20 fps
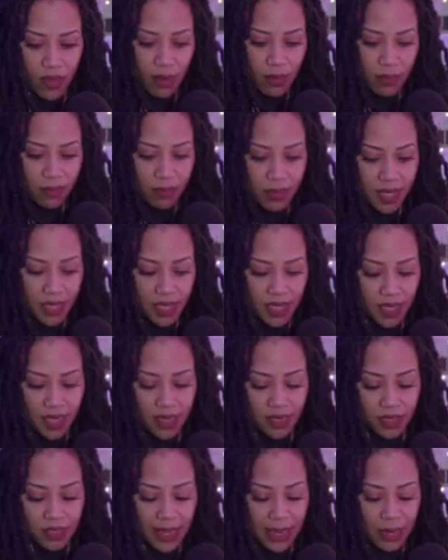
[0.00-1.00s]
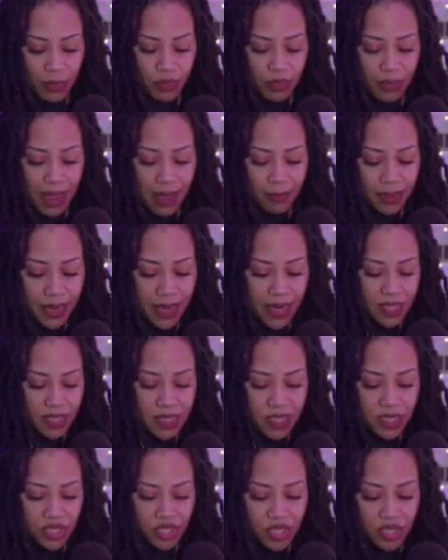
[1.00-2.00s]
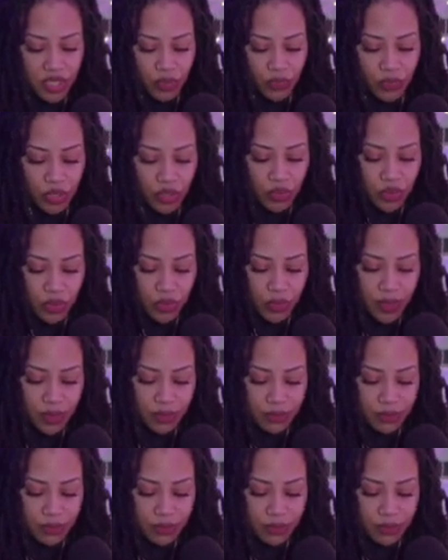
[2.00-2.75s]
But yeah, like I'm paying attention to what you're doing.